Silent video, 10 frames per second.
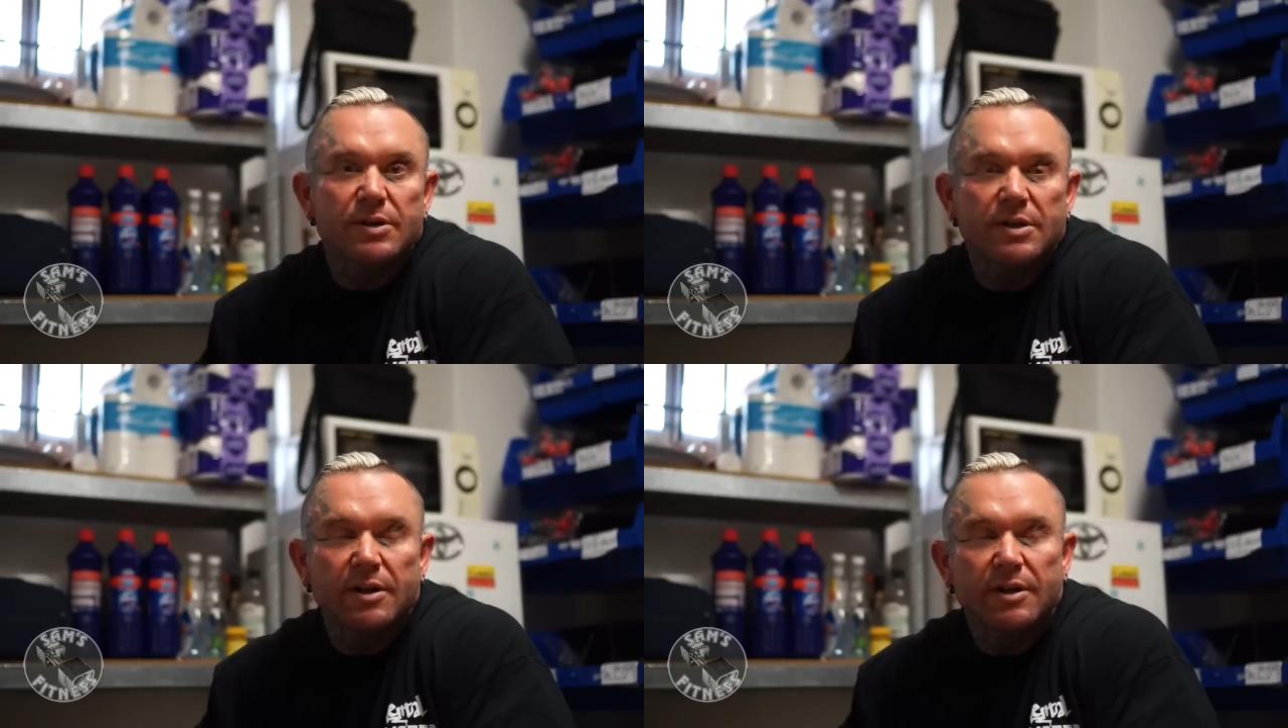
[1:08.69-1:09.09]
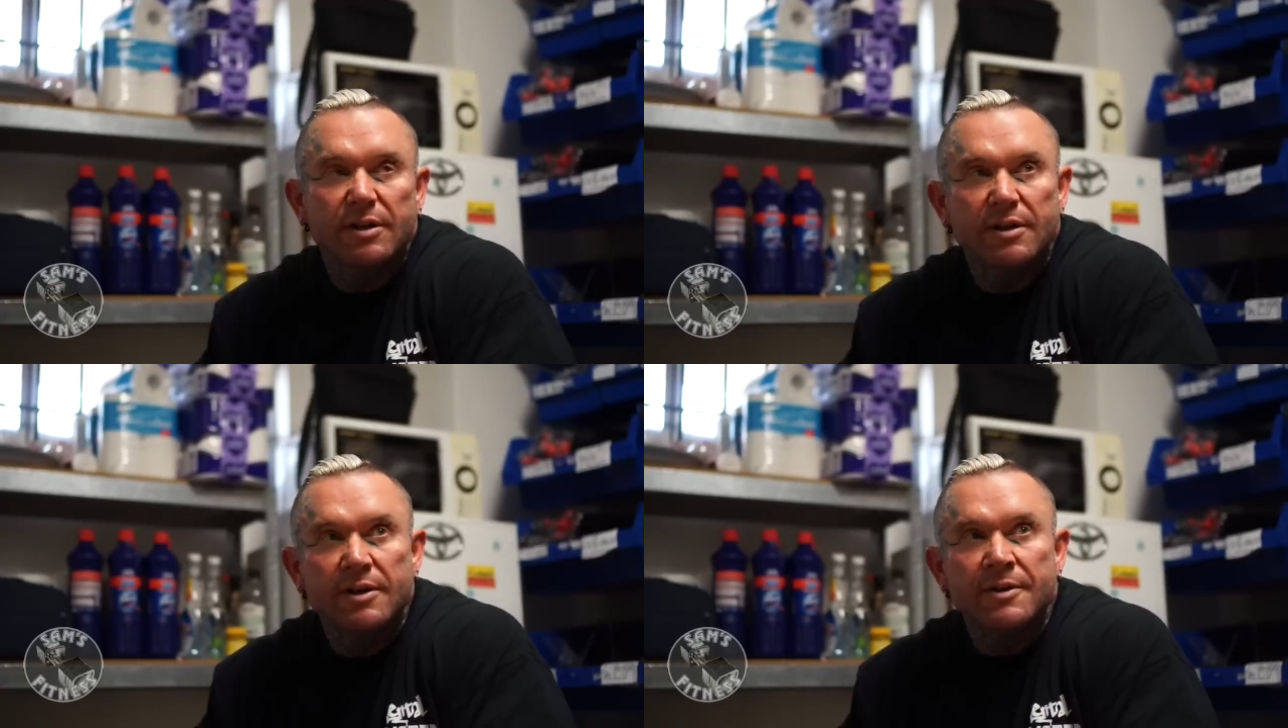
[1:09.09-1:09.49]
It's like,
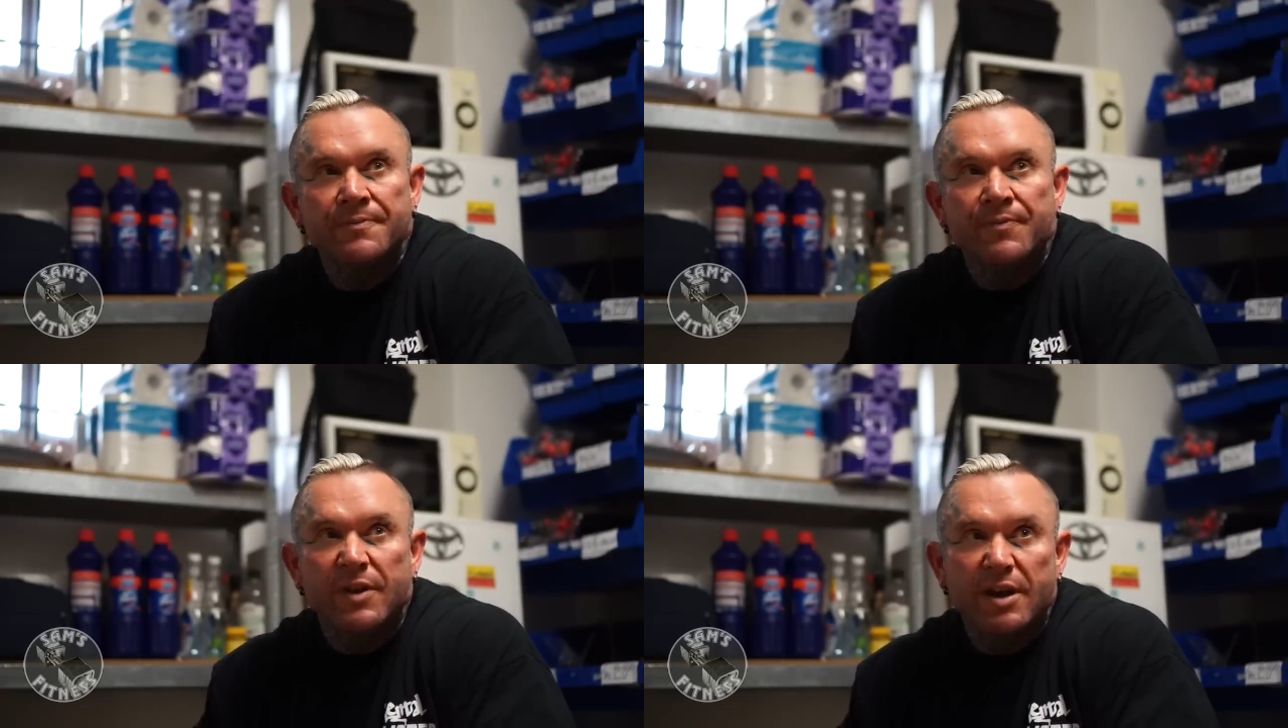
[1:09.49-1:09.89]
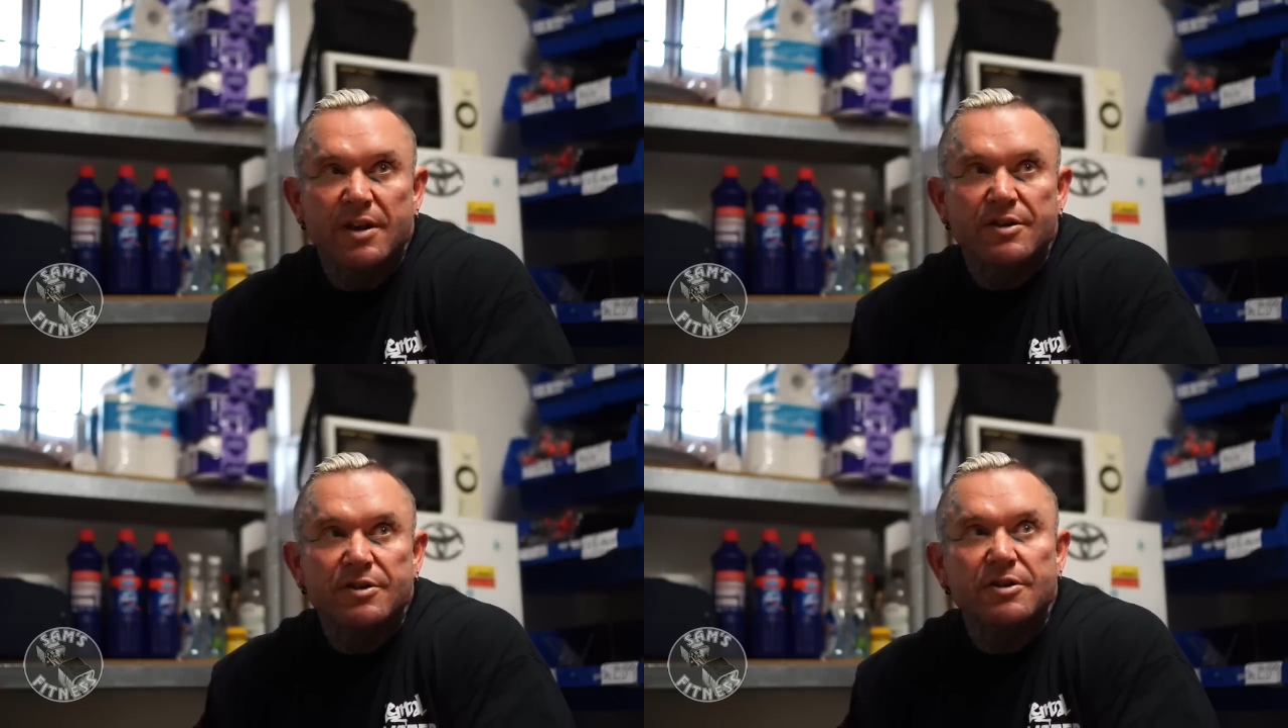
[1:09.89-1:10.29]

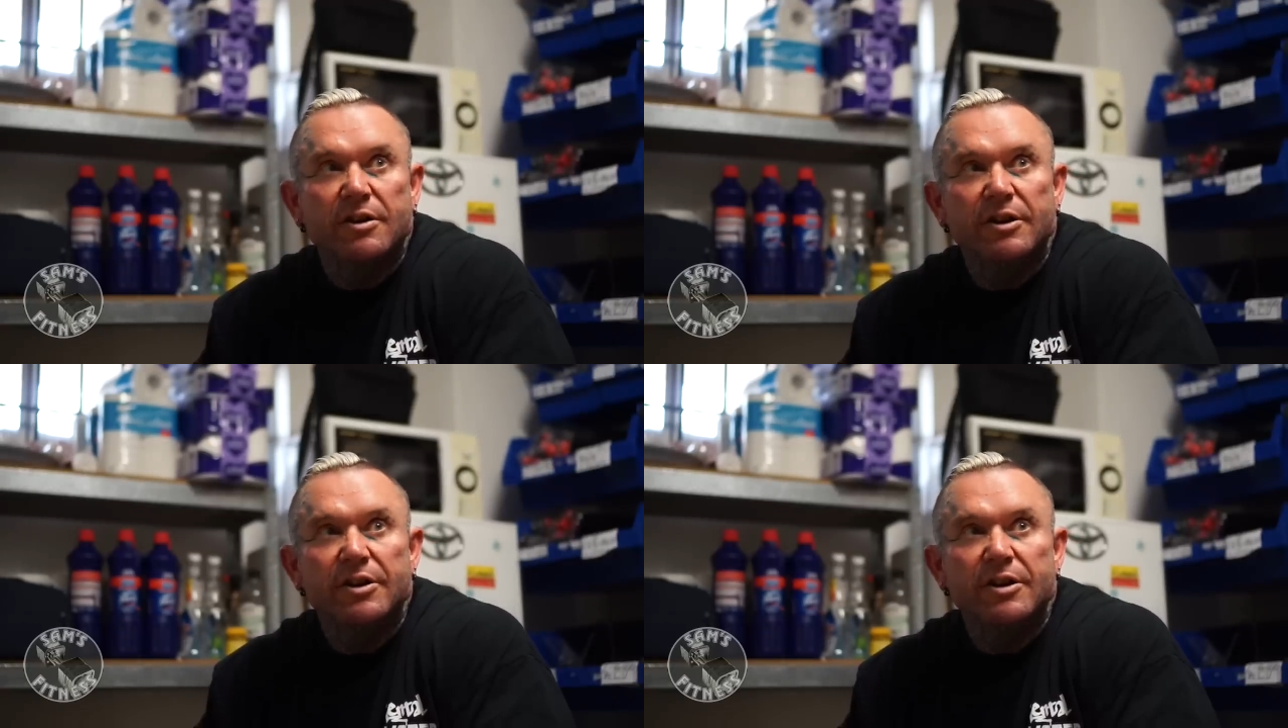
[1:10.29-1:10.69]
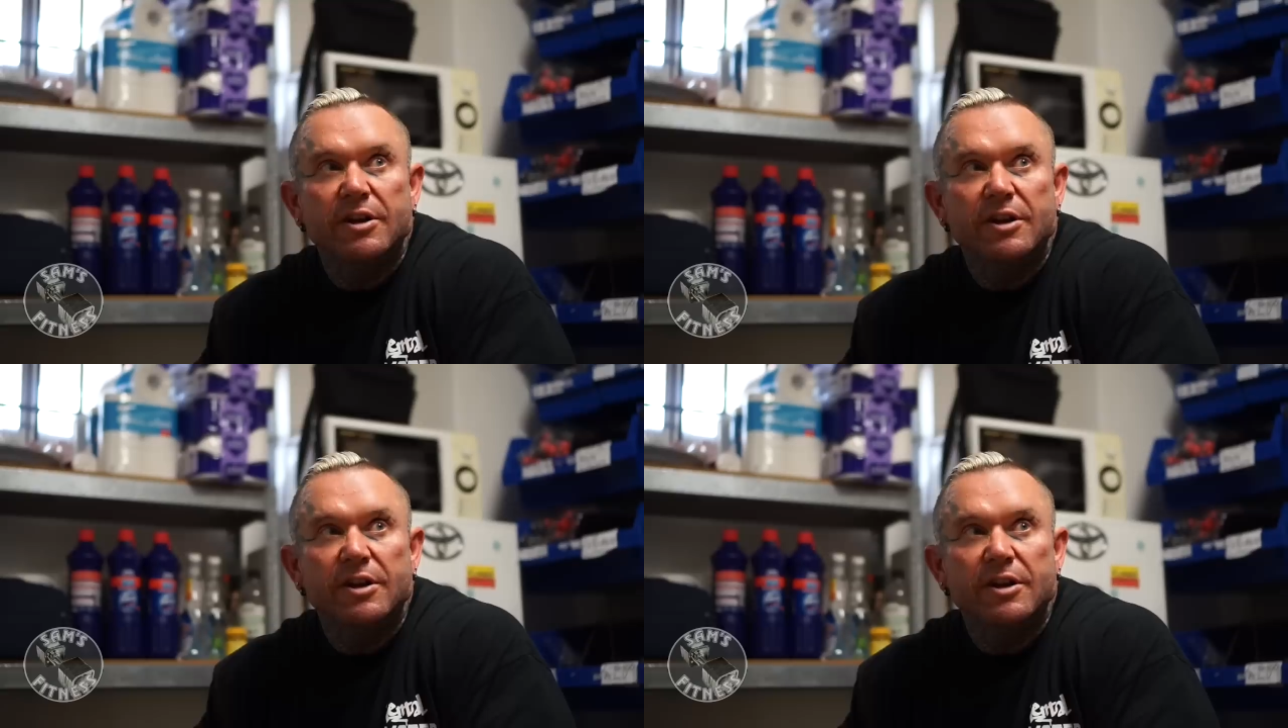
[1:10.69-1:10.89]
yeah, just clean eating